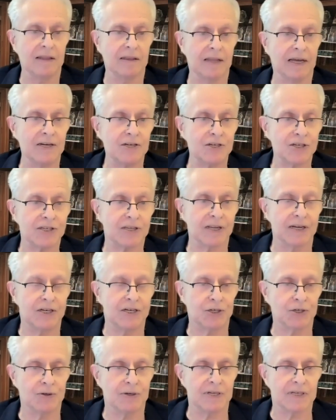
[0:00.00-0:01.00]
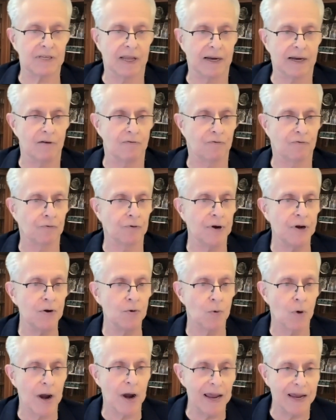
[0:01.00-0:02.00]
legislature is like a free
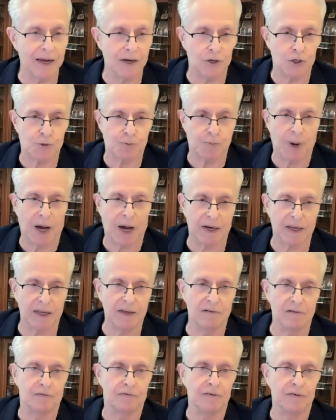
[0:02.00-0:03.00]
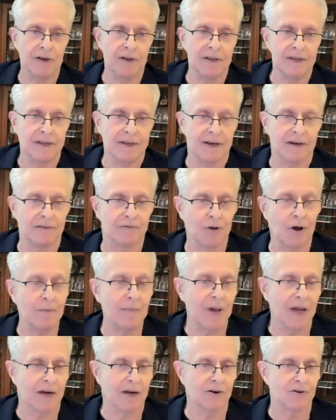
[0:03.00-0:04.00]
range body of
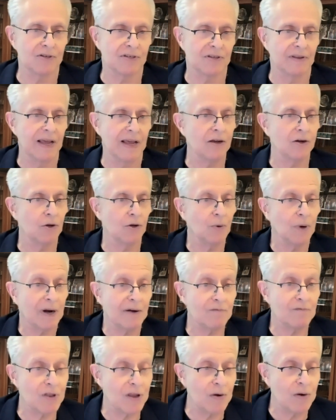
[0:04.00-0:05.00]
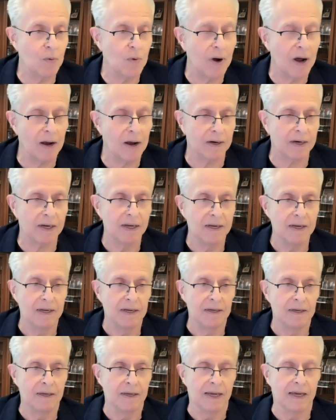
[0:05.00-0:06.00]
lawmakers, and they can do whatever they want.
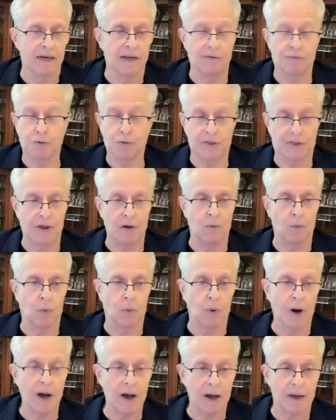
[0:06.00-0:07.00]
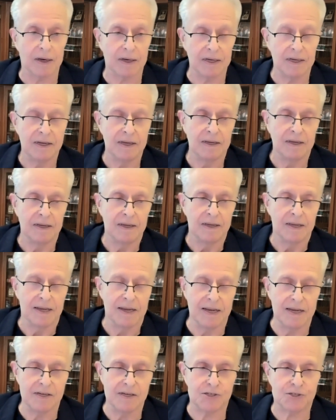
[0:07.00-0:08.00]
And if what they want
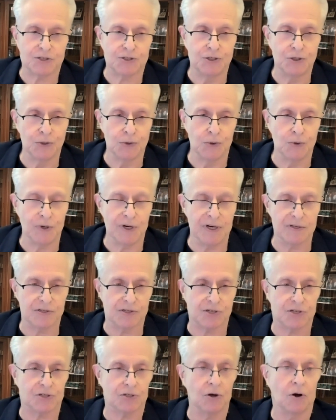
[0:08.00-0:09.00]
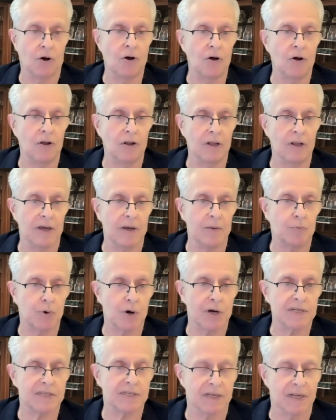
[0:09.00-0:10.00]
is to install a
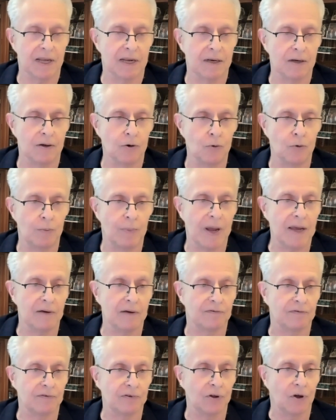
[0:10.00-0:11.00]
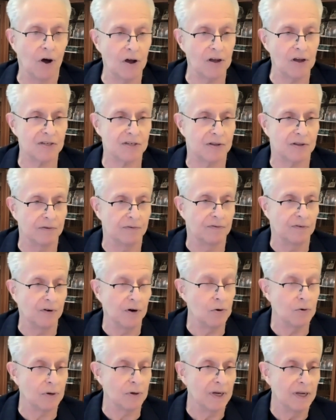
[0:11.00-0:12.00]
president who may have lost the
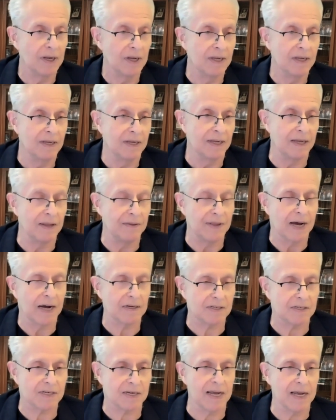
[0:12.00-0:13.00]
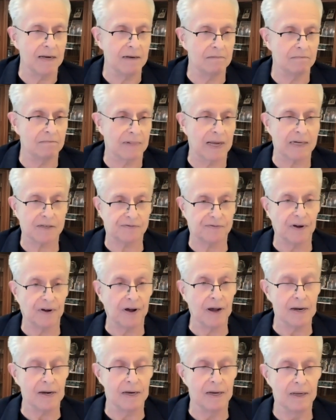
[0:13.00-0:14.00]
vote in that state, that's
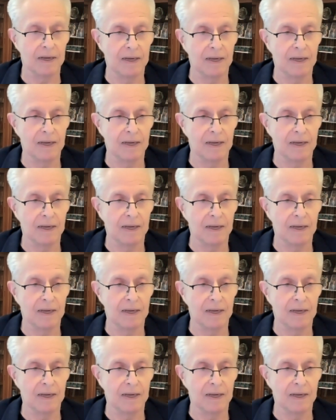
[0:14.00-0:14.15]
fine.